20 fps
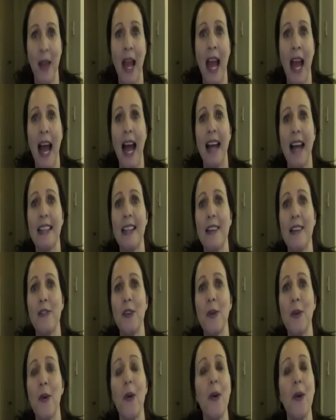And
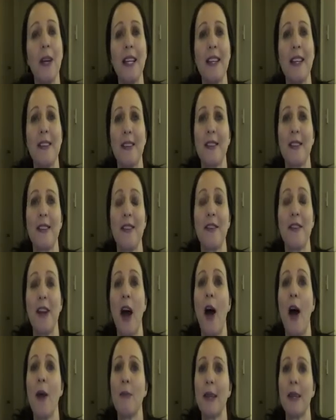if you already use
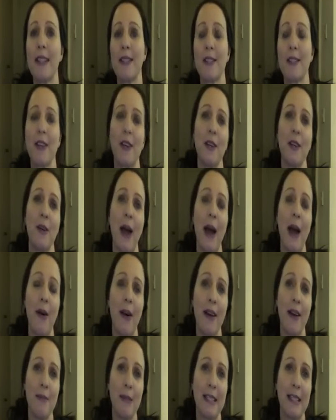Scrivener, I'm going to show you how
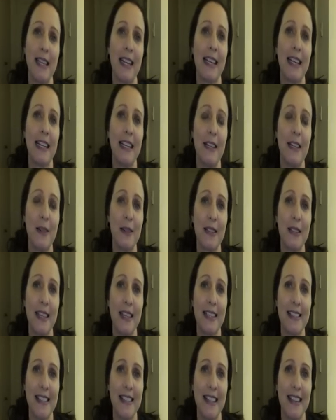I particularly use
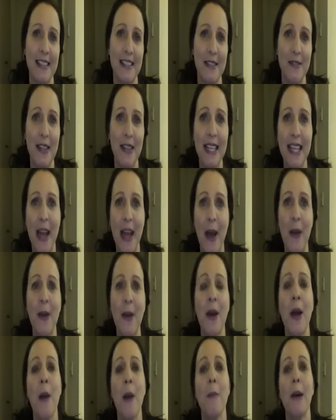it in this video.
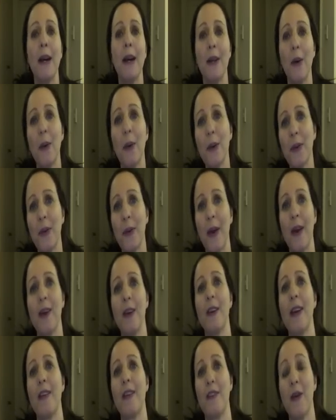But
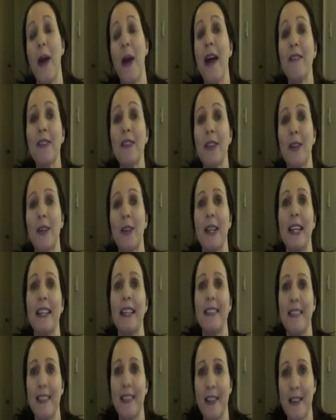also, if you haven't got
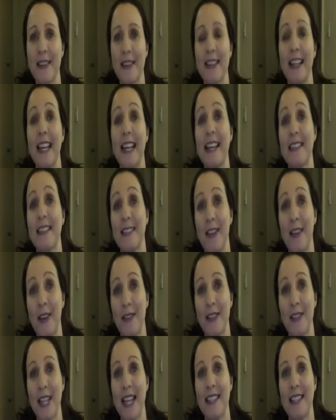it, seriously, it's
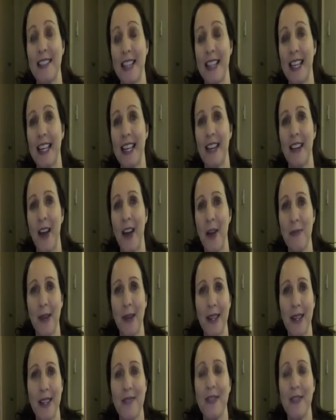life-changing, and I hope
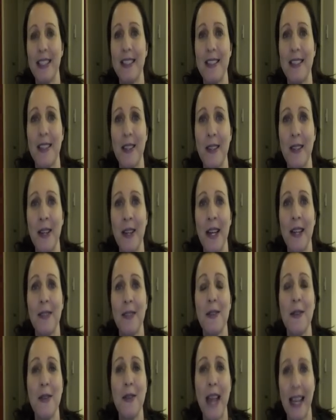I convince you
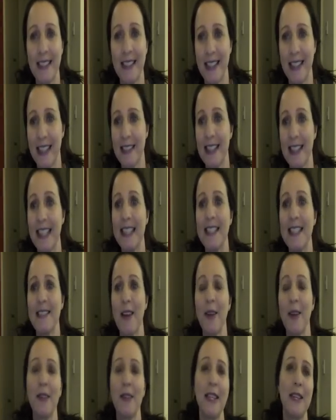to get it. It is
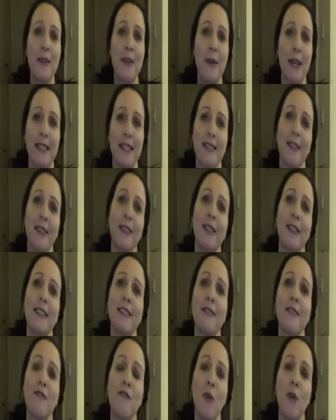only US
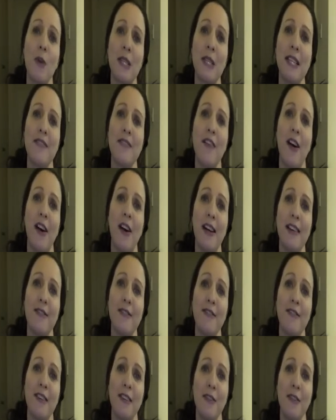dollars,
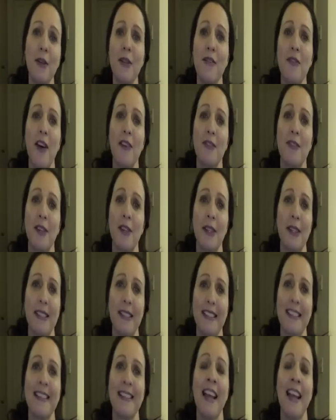
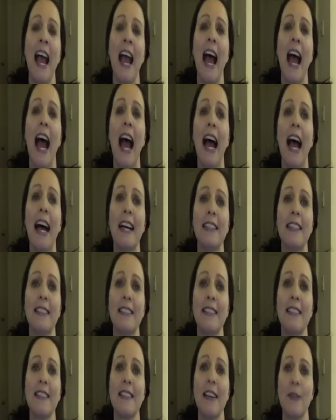$45,
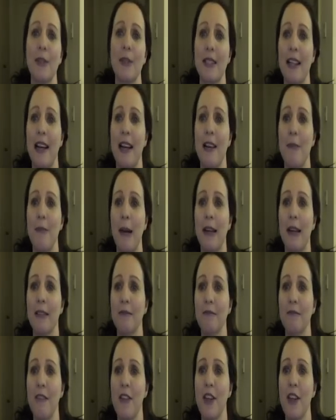and what's that,
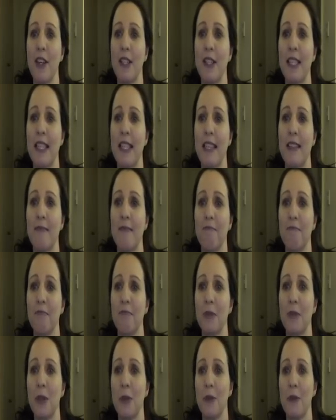about 30
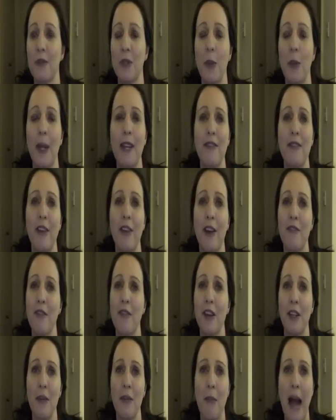
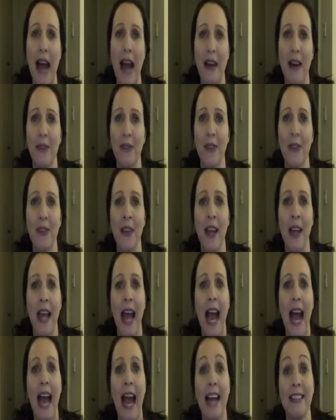pounds.
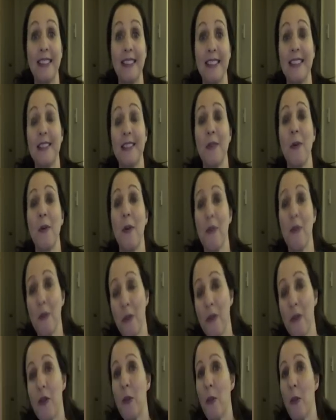And
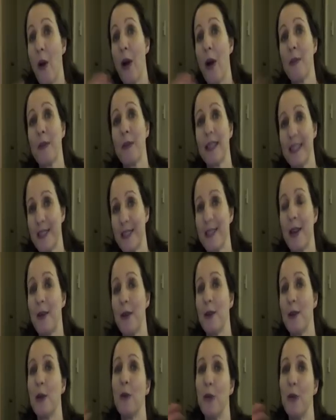from what I'm going to show
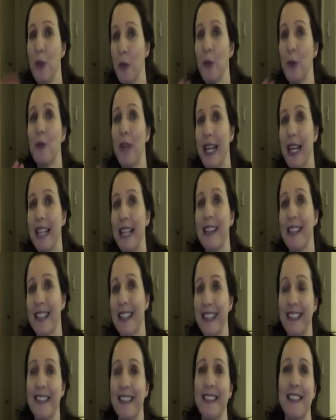you, you will
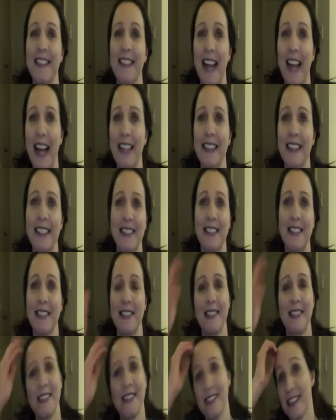realise that this
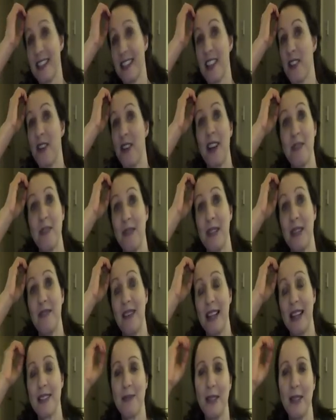is an incredible
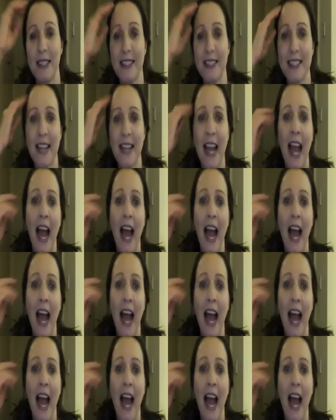investment.